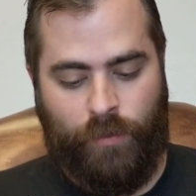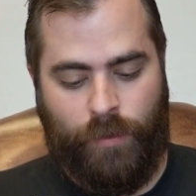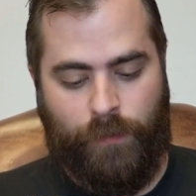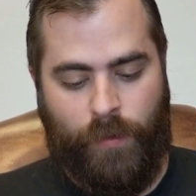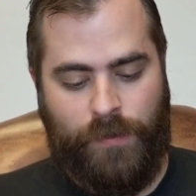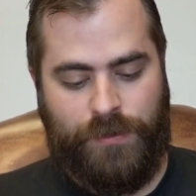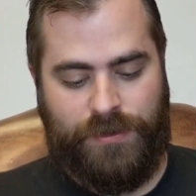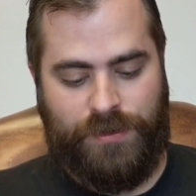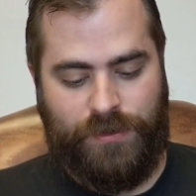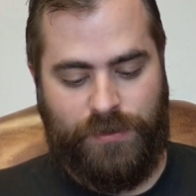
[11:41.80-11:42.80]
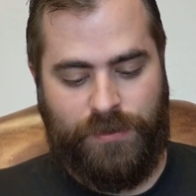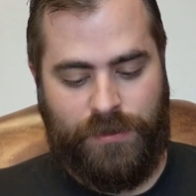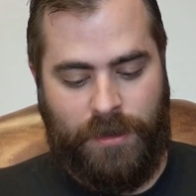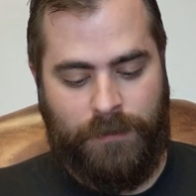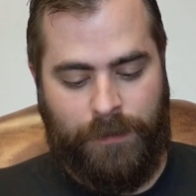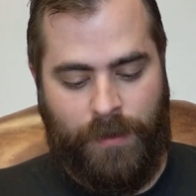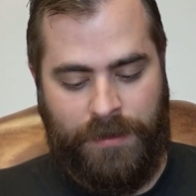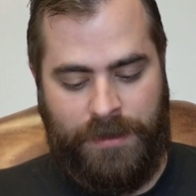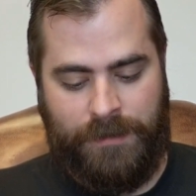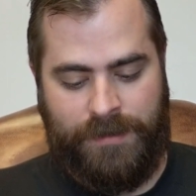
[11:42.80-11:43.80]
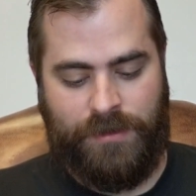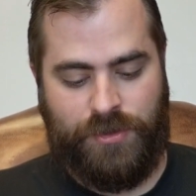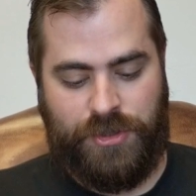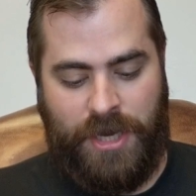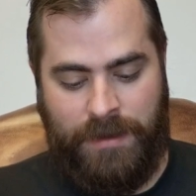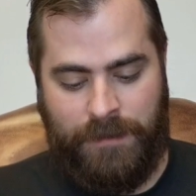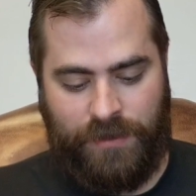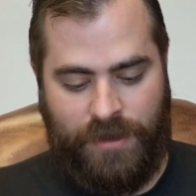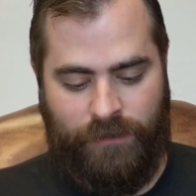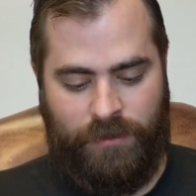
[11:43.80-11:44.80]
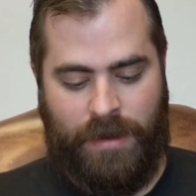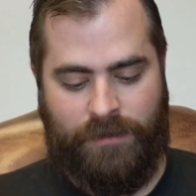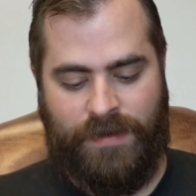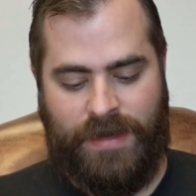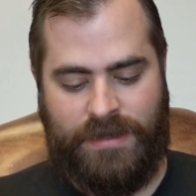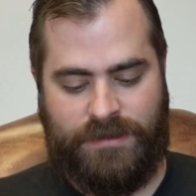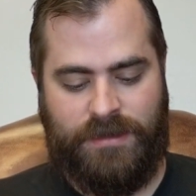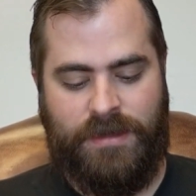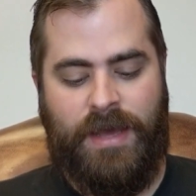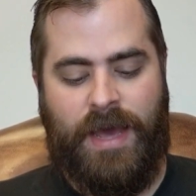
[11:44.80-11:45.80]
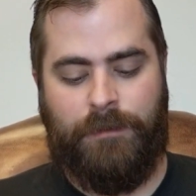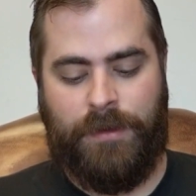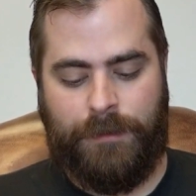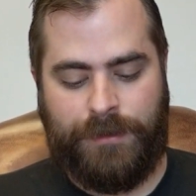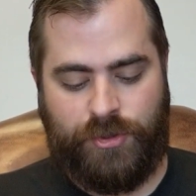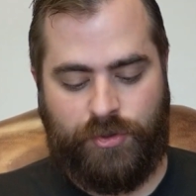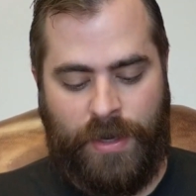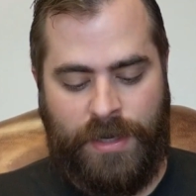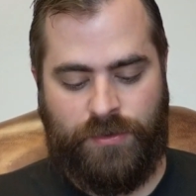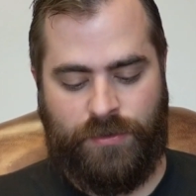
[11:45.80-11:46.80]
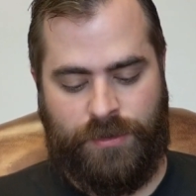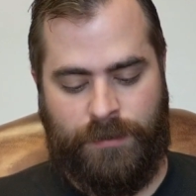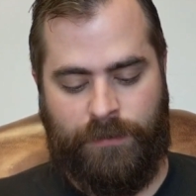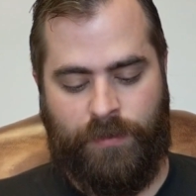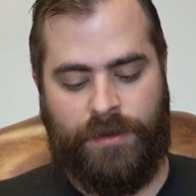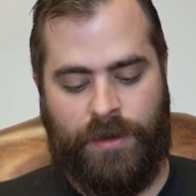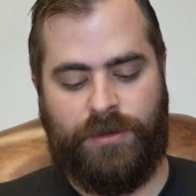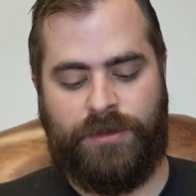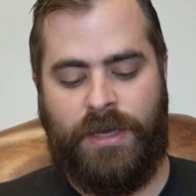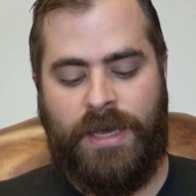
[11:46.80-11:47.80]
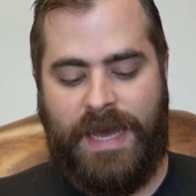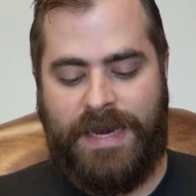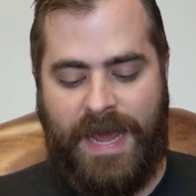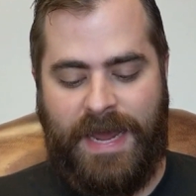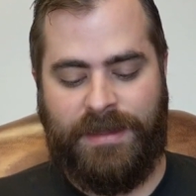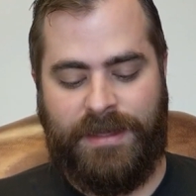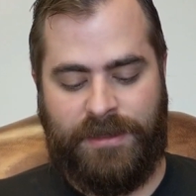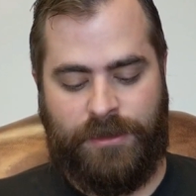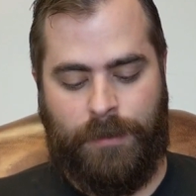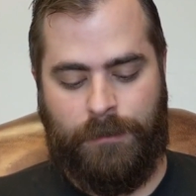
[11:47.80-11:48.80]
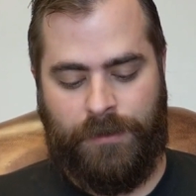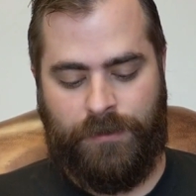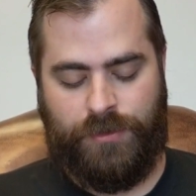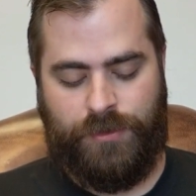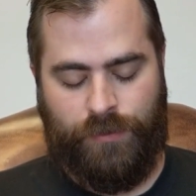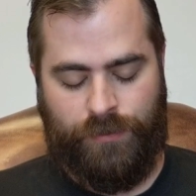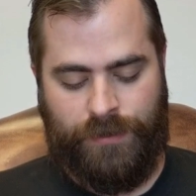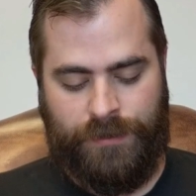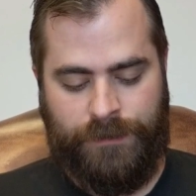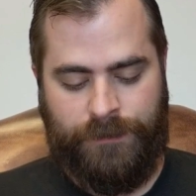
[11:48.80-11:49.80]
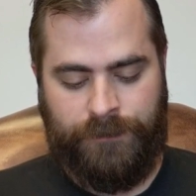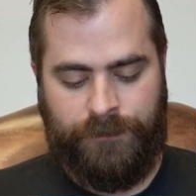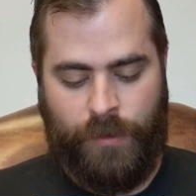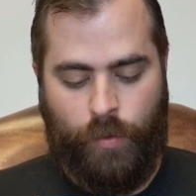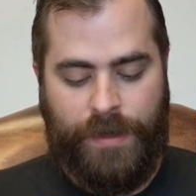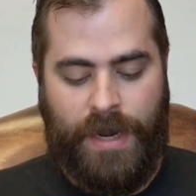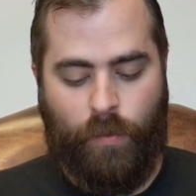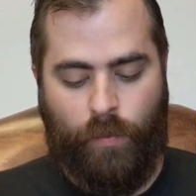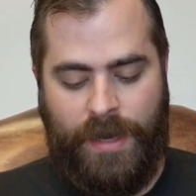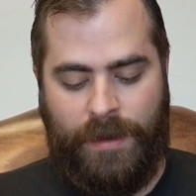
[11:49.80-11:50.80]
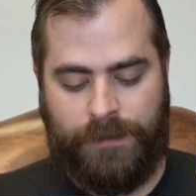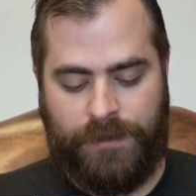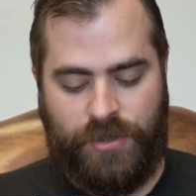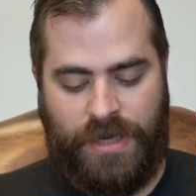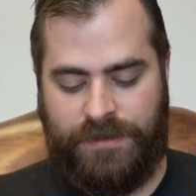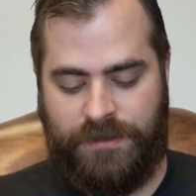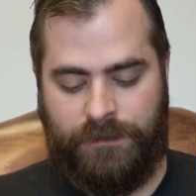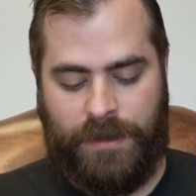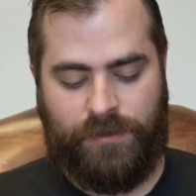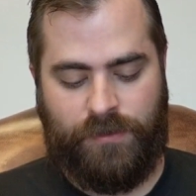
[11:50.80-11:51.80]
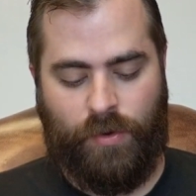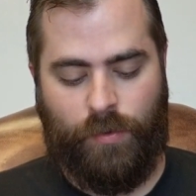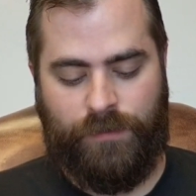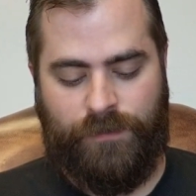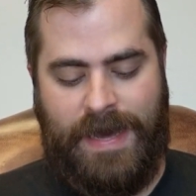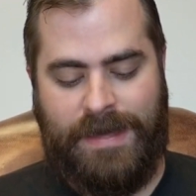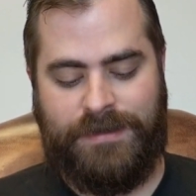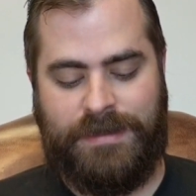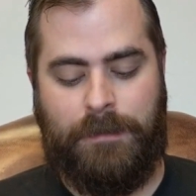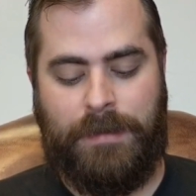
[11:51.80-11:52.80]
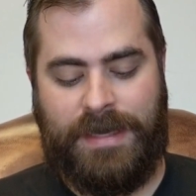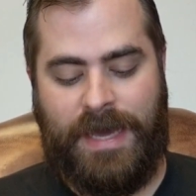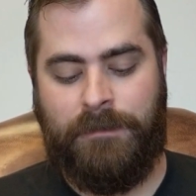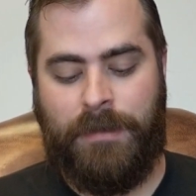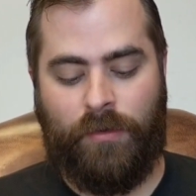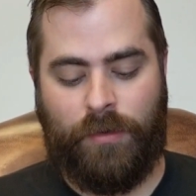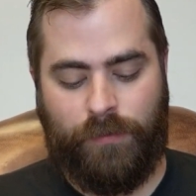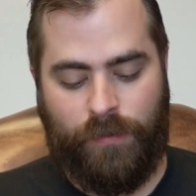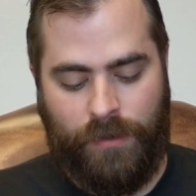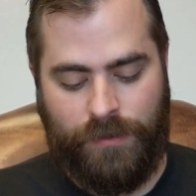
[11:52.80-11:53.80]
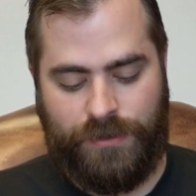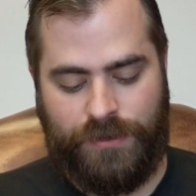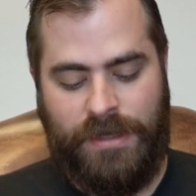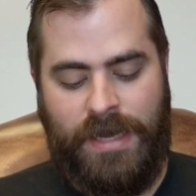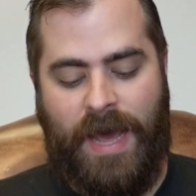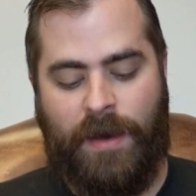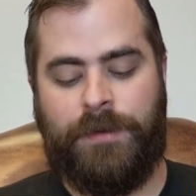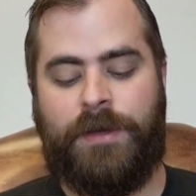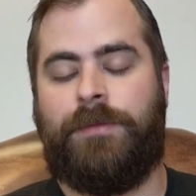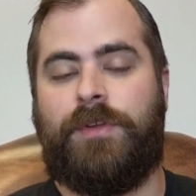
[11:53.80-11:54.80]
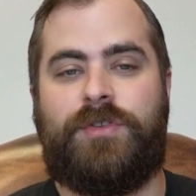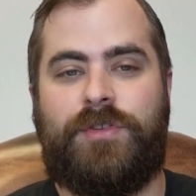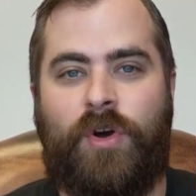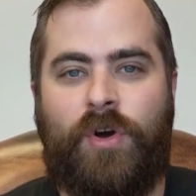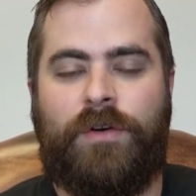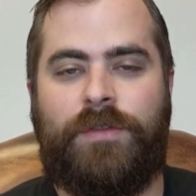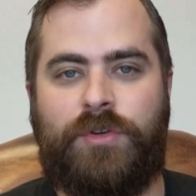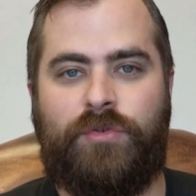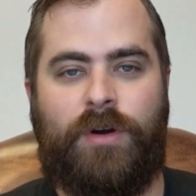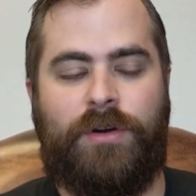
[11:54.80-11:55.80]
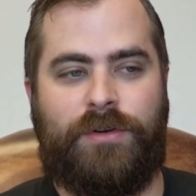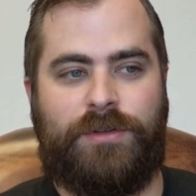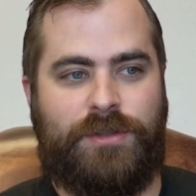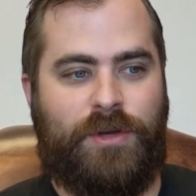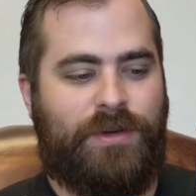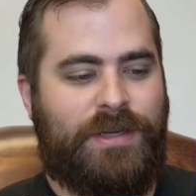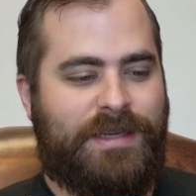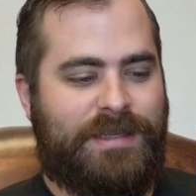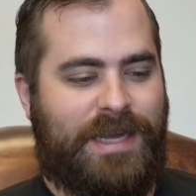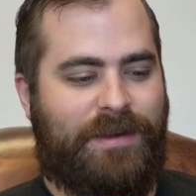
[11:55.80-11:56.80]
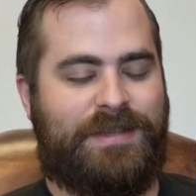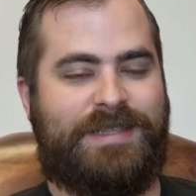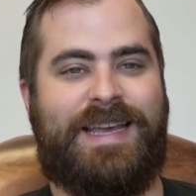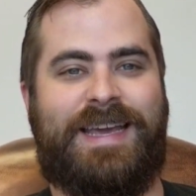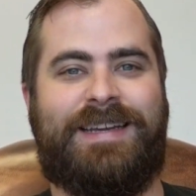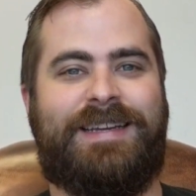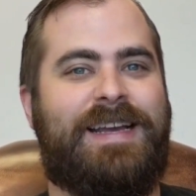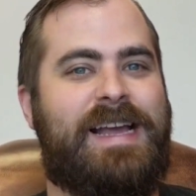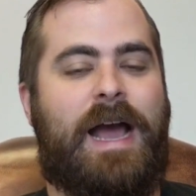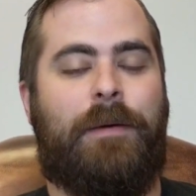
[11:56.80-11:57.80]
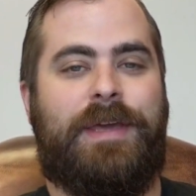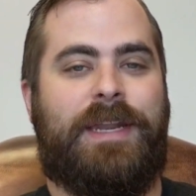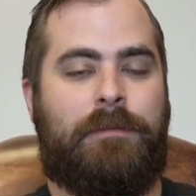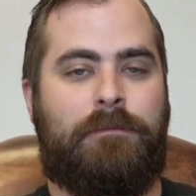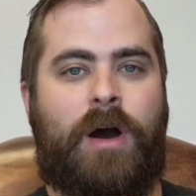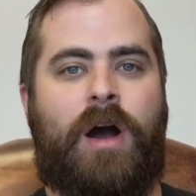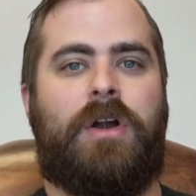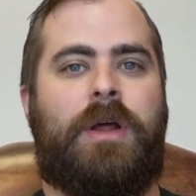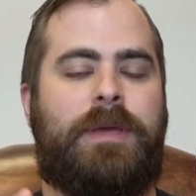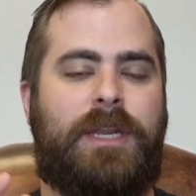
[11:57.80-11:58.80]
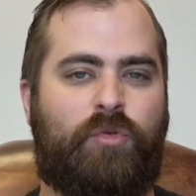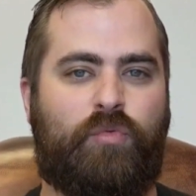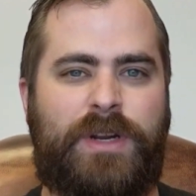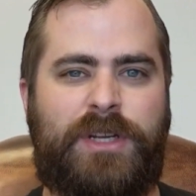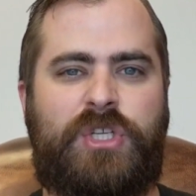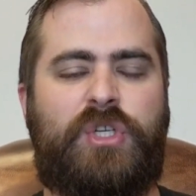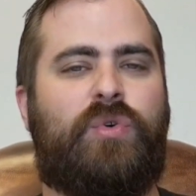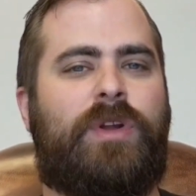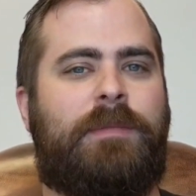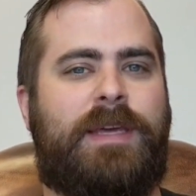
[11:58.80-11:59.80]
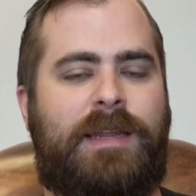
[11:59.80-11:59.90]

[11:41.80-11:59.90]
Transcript: reproach to come upon him. It says, shame has covered my face. I become a stranger to my brothers, an alien to my mother's children. When I wept and chastened my soul with fasting, that became my reproach. I become the song of the drunkard. So David's saying, I'm getting mocked, I'm getting ridiculed, I'm